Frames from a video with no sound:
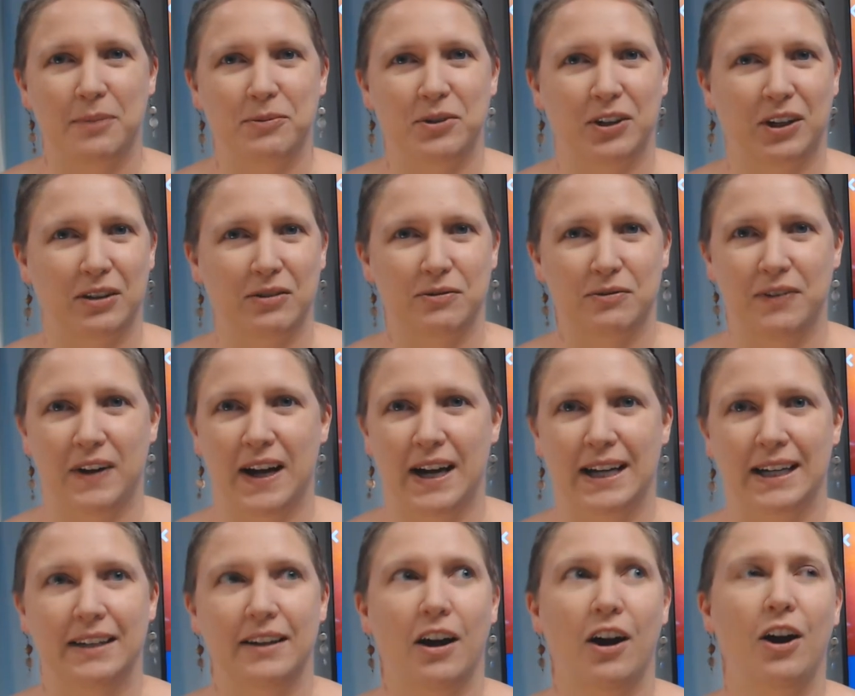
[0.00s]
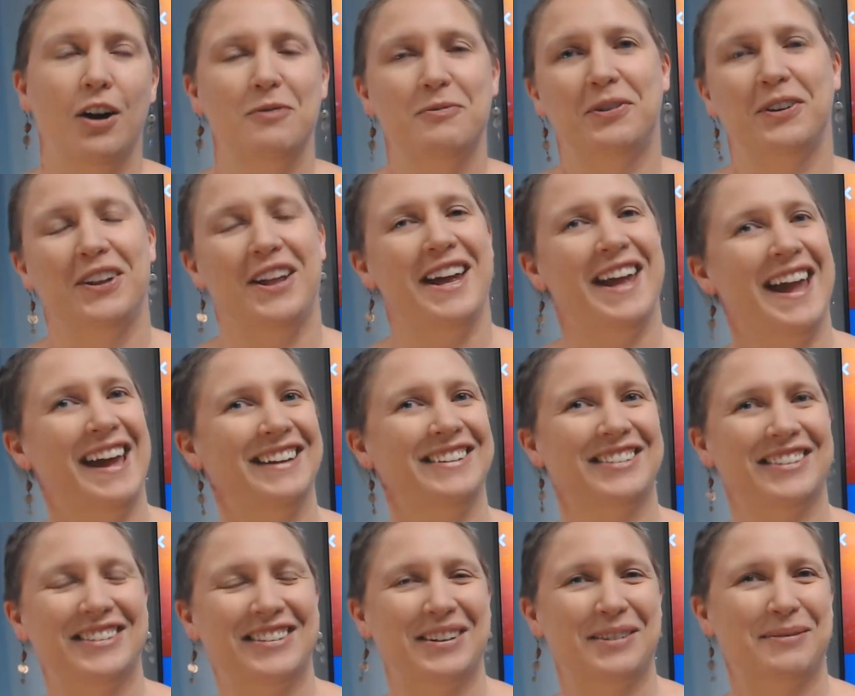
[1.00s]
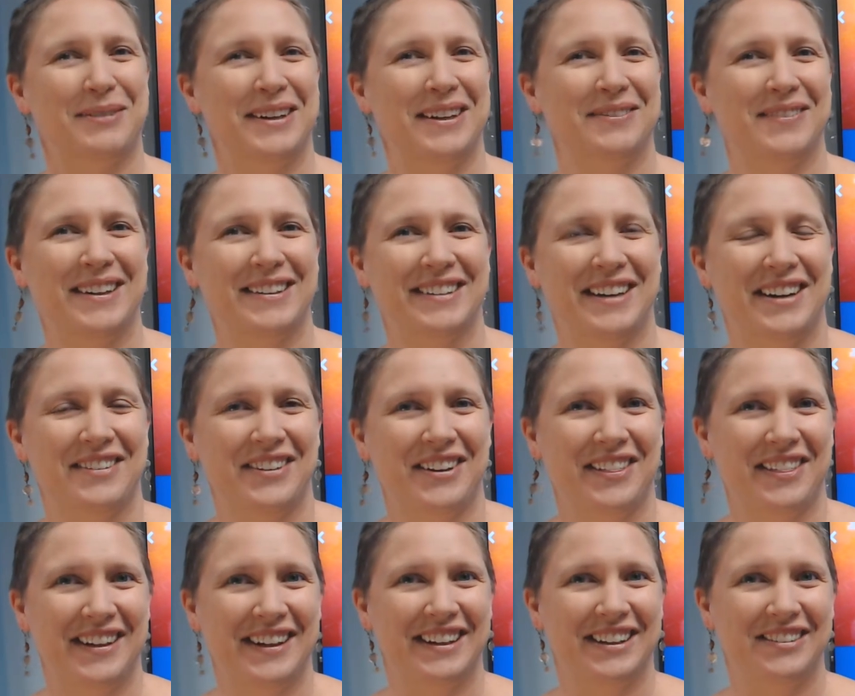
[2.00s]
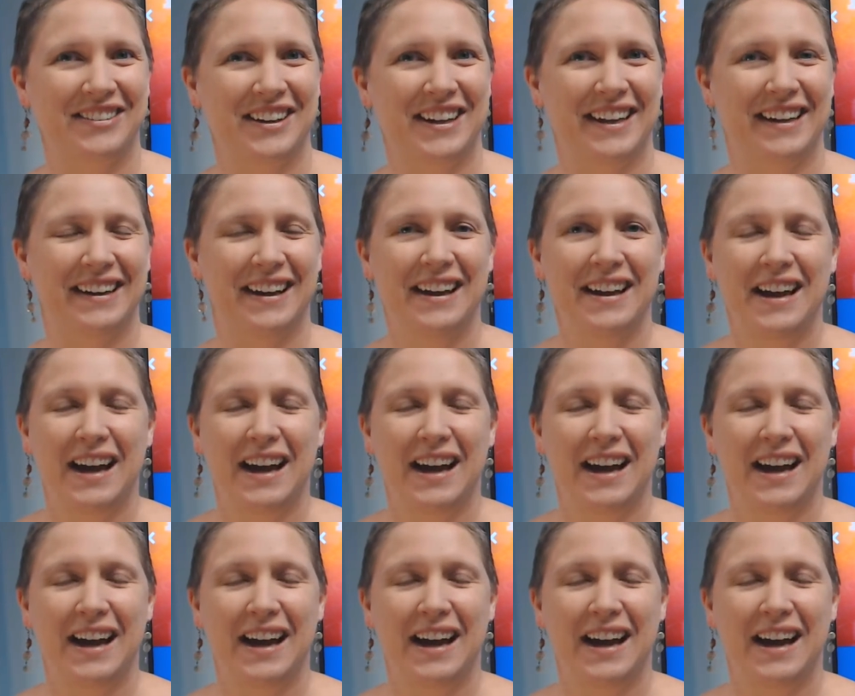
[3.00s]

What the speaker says: you can find hopefully answers to pretty much everything you need.